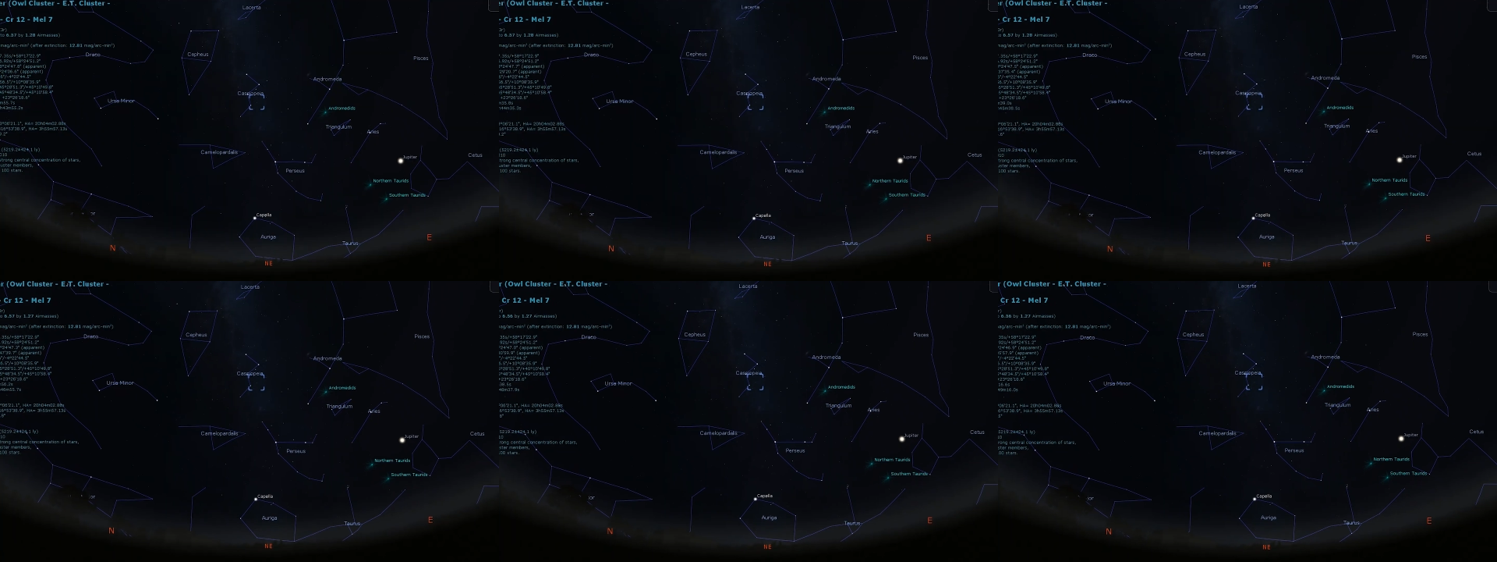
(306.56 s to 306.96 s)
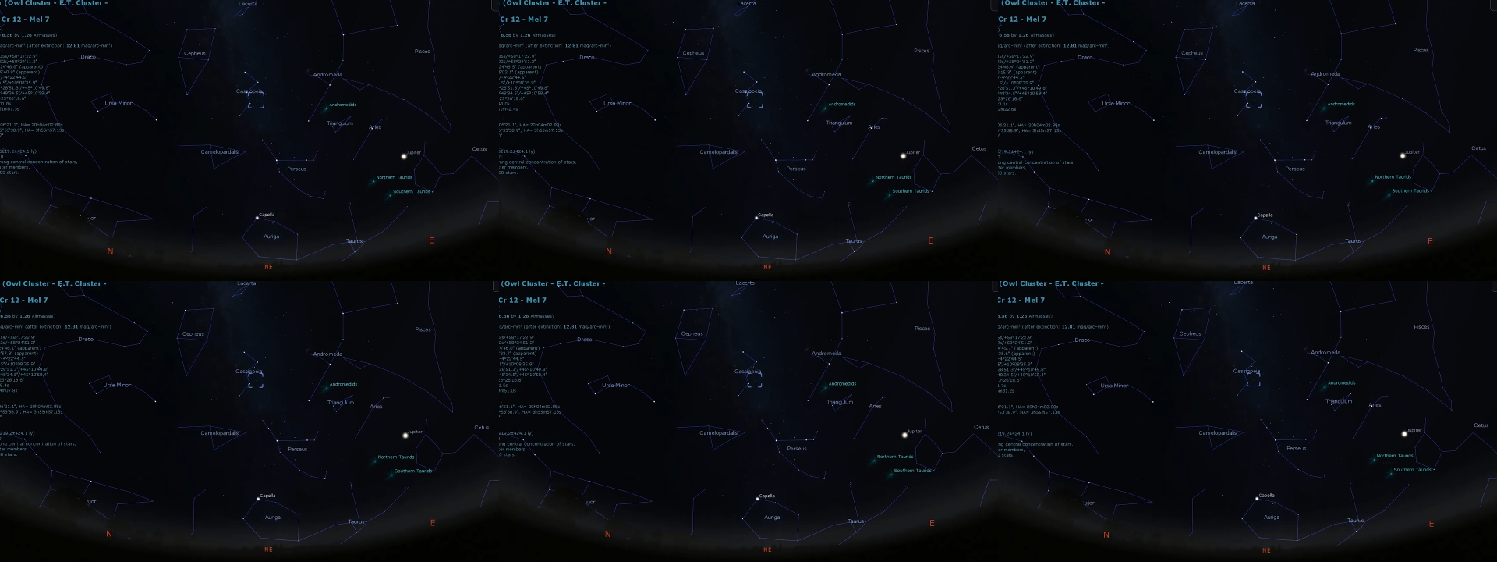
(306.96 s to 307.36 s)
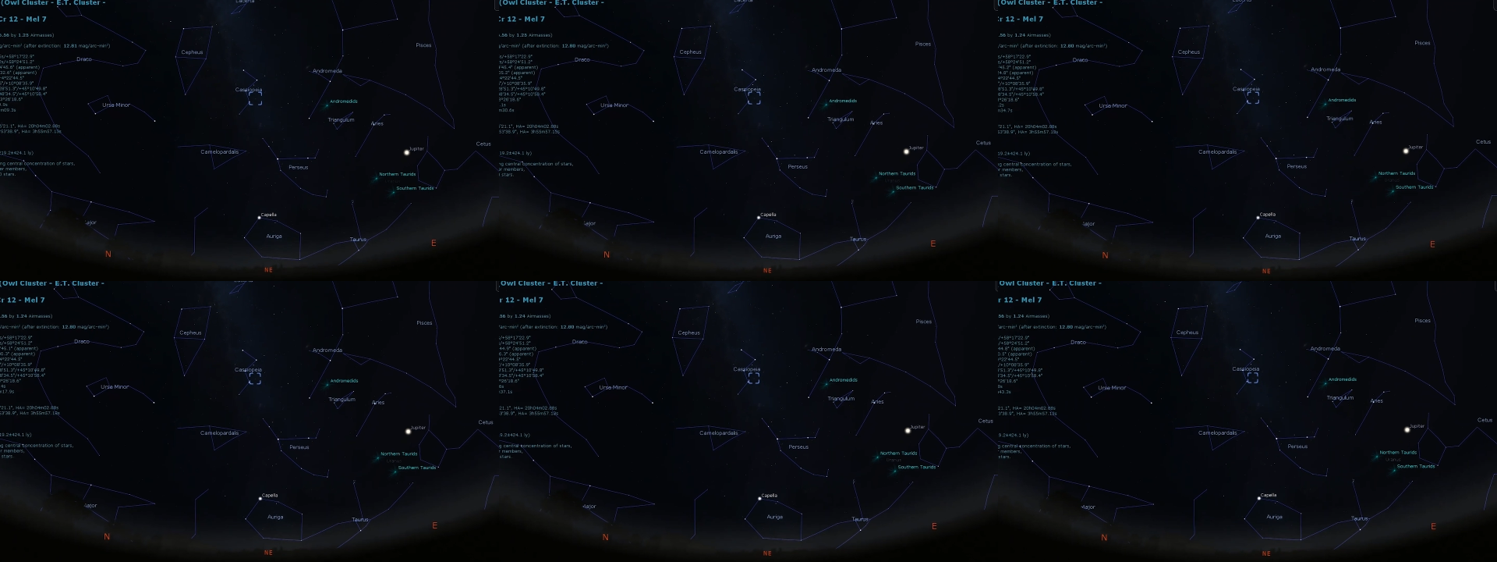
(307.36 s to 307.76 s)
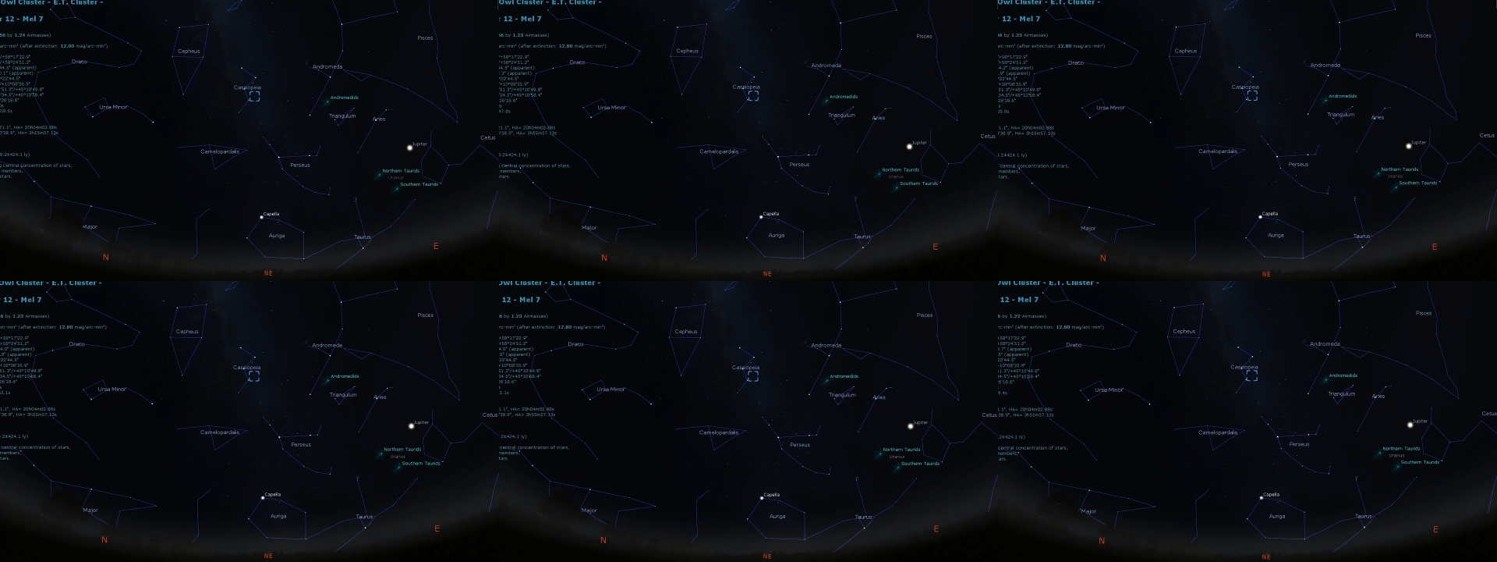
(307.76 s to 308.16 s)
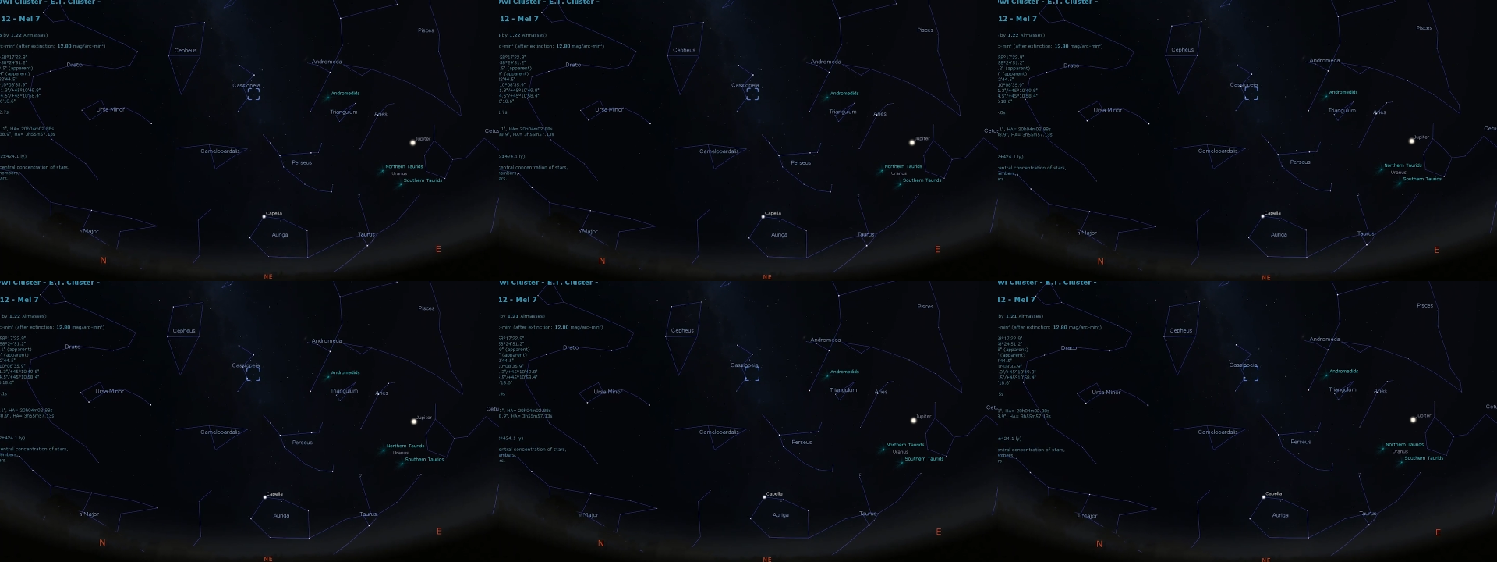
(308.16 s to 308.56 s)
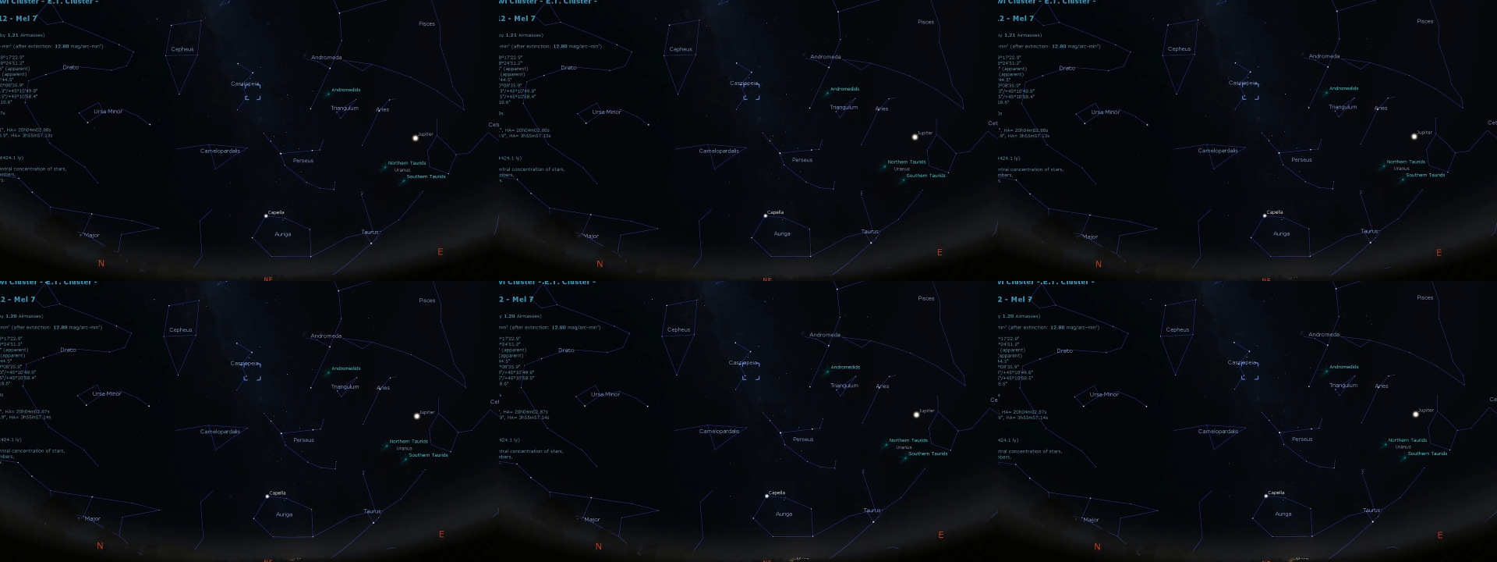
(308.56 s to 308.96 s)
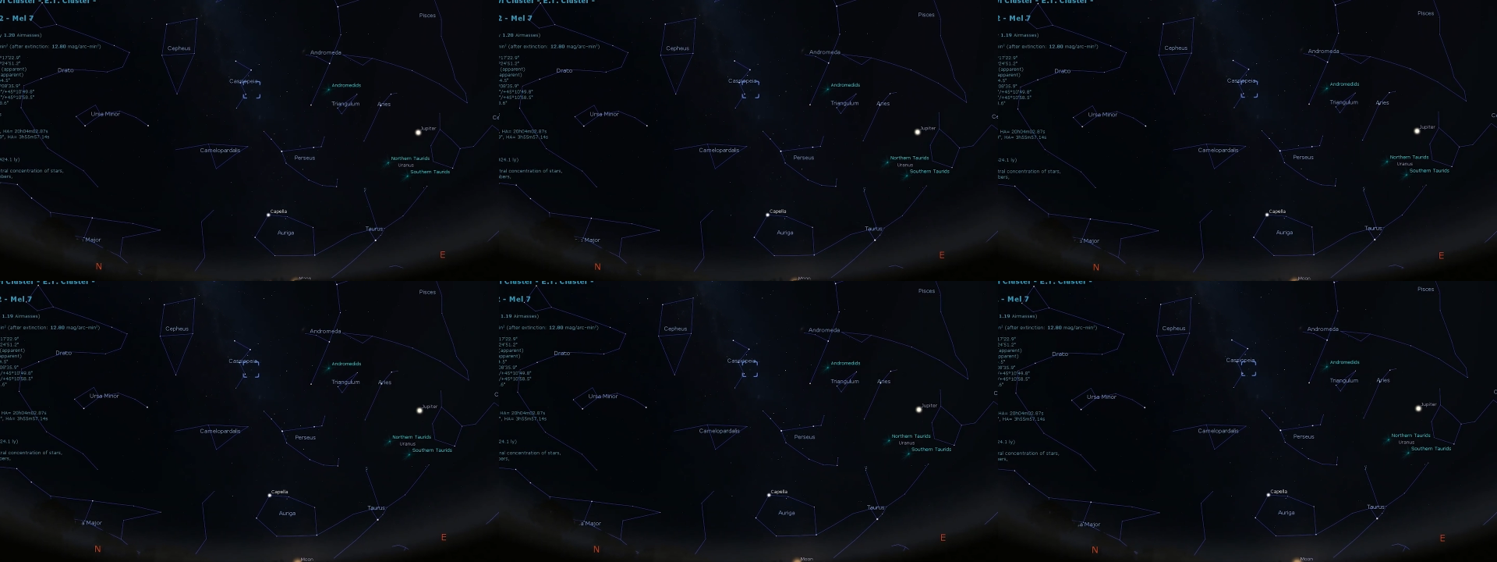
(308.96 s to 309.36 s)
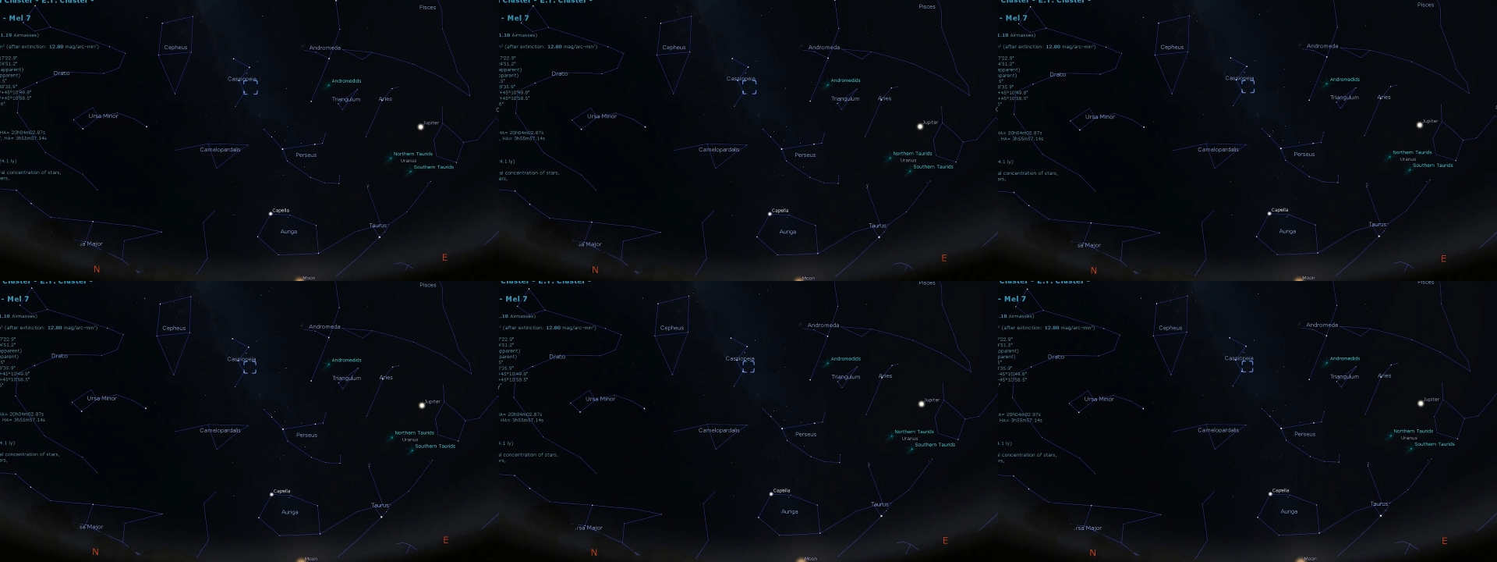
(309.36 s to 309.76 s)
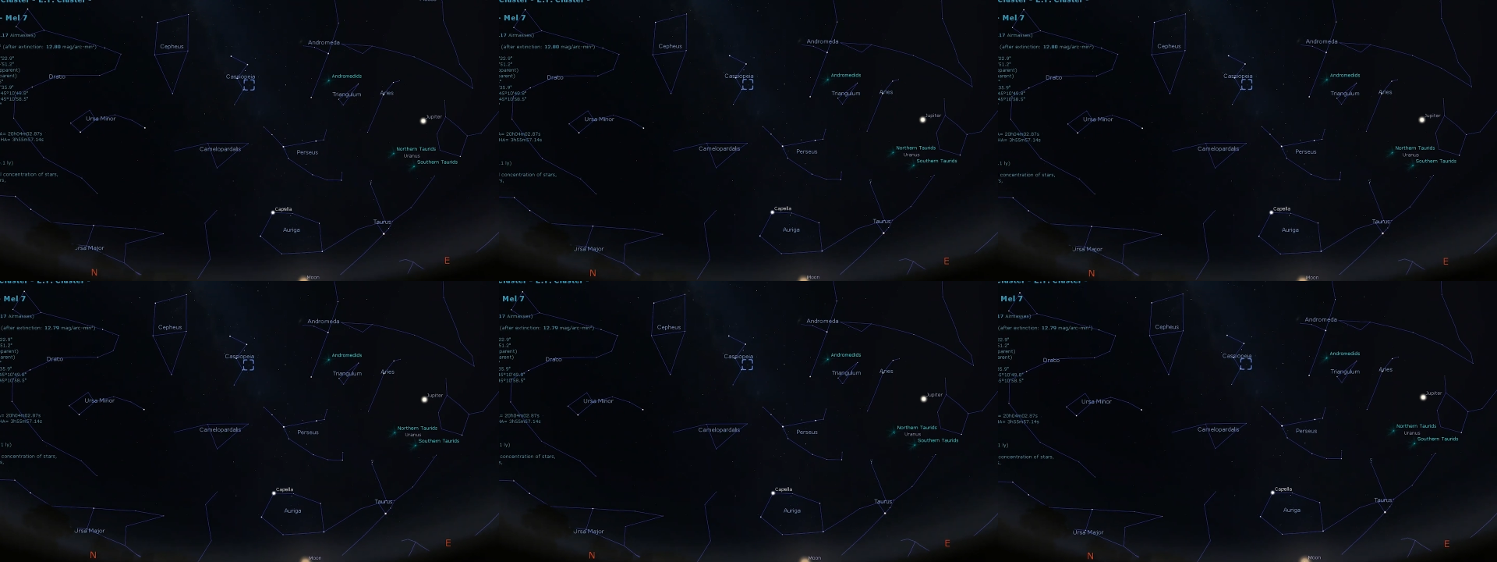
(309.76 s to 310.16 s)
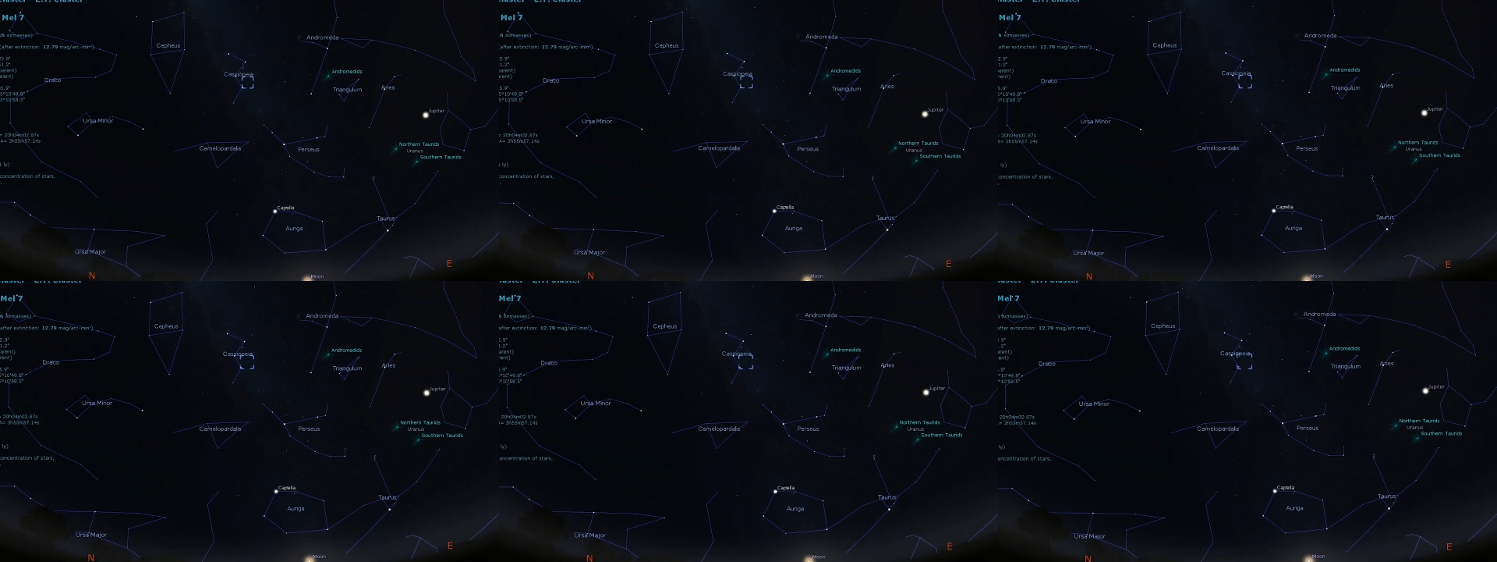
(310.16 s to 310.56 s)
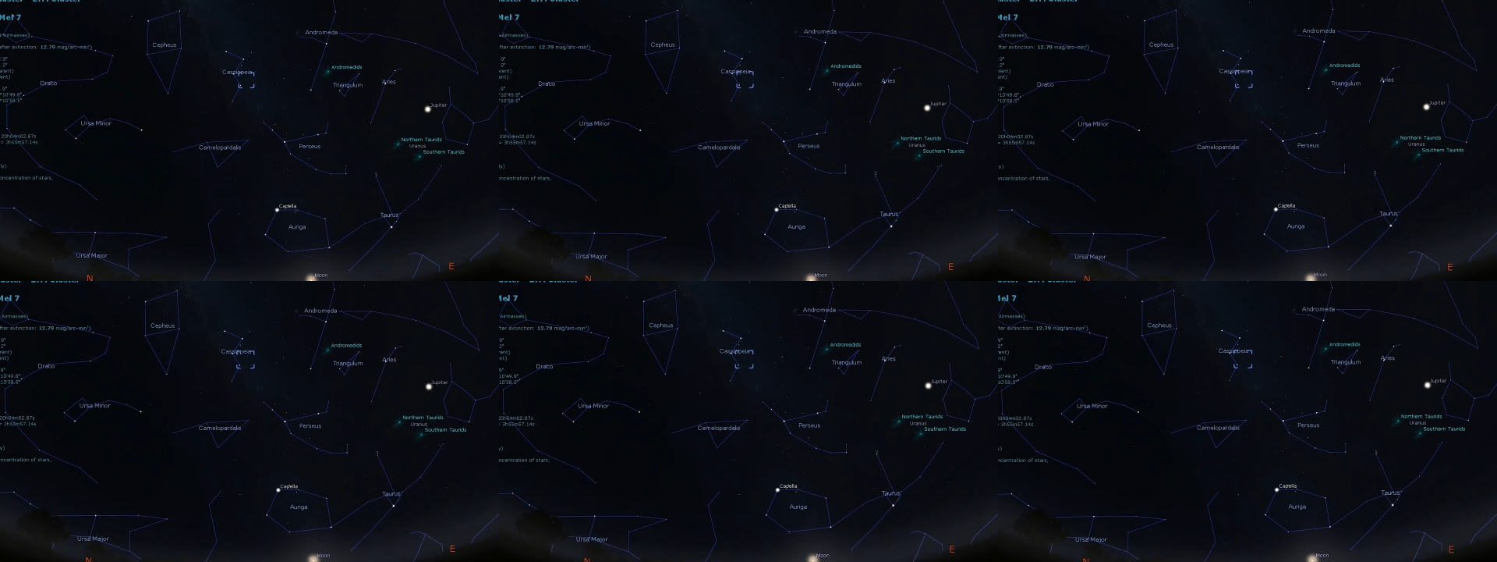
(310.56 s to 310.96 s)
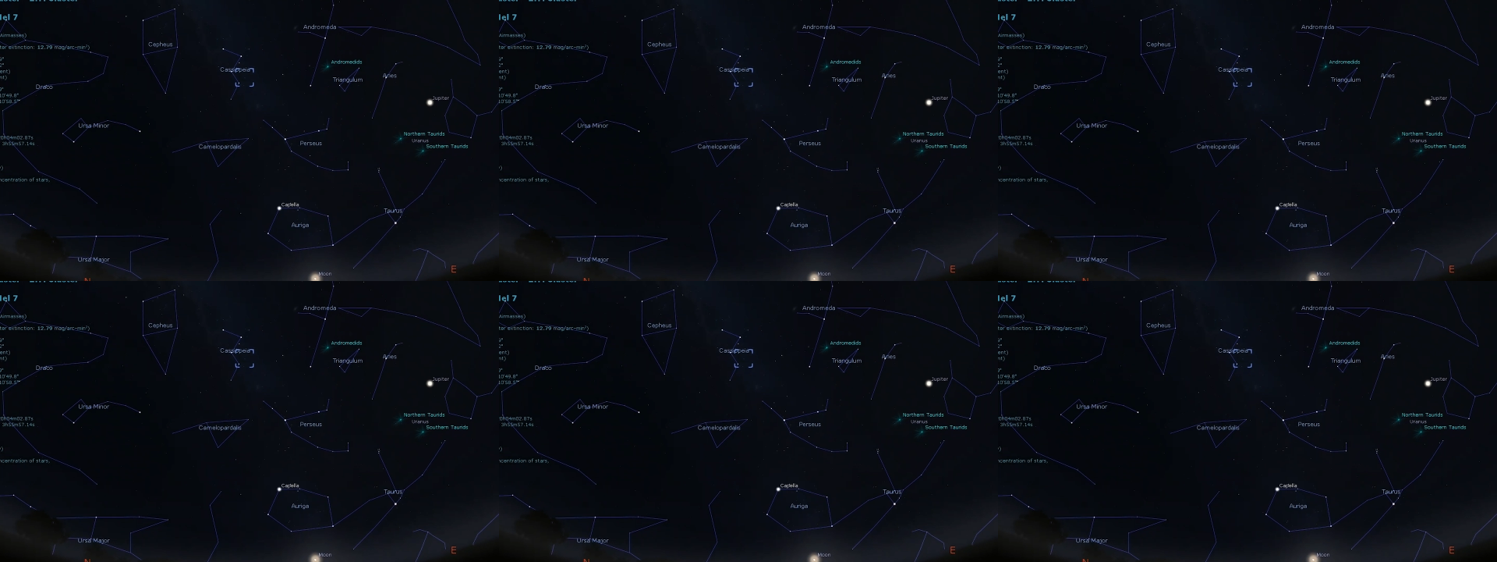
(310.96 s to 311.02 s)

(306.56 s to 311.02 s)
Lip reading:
(no speaker visible)